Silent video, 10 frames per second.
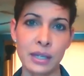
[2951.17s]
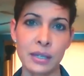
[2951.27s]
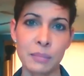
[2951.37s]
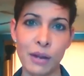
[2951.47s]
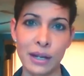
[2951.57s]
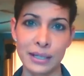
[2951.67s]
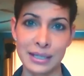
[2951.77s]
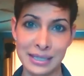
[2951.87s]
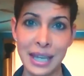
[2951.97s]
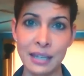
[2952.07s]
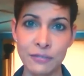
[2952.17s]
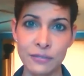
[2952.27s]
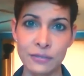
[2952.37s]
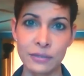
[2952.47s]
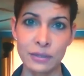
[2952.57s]
the product
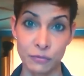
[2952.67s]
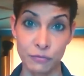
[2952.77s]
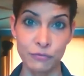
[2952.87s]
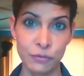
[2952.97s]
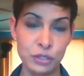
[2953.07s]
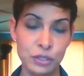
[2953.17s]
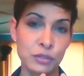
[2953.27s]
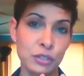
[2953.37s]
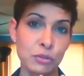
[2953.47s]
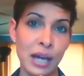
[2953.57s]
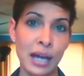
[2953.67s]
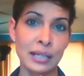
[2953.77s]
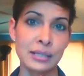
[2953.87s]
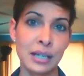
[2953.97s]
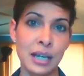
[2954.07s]
safe, to
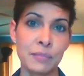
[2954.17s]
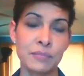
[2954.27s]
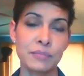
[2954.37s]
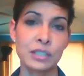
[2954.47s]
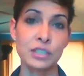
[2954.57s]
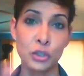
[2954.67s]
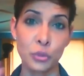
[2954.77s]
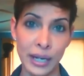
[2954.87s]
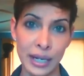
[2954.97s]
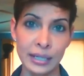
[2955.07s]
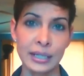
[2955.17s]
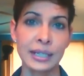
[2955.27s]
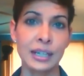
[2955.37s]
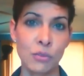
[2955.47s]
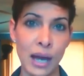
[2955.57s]
not degrade and
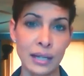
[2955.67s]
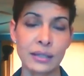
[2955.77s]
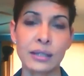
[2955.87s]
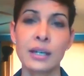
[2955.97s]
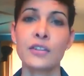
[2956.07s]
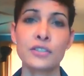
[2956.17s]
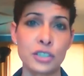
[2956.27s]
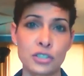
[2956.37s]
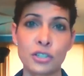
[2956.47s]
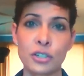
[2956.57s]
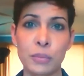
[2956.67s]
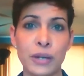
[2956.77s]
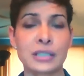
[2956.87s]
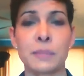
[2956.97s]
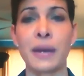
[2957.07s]
get rotten. There's just a certain
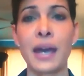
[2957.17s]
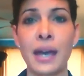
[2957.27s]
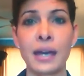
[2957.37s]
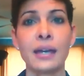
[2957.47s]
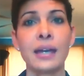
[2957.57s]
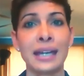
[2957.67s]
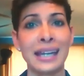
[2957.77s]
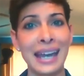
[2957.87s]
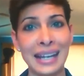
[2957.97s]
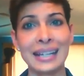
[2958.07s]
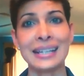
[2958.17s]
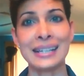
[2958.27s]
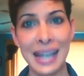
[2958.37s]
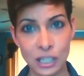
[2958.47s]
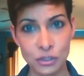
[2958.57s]
price to pay in any
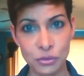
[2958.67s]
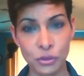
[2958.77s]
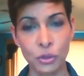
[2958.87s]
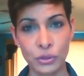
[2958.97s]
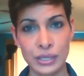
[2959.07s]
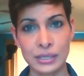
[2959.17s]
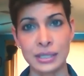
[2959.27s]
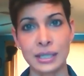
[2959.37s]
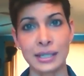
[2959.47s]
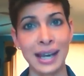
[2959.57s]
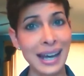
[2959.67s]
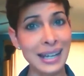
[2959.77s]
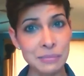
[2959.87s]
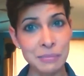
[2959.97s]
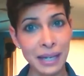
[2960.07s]
natural, holistic,
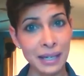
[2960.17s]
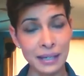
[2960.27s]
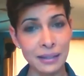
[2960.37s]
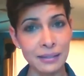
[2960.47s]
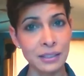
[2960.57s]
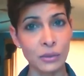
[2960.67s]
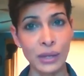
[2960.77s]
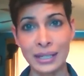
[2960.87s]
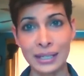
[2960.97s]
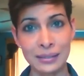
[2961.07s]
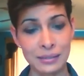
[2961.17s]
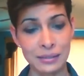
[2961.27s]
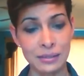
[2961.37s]
cosmetic, any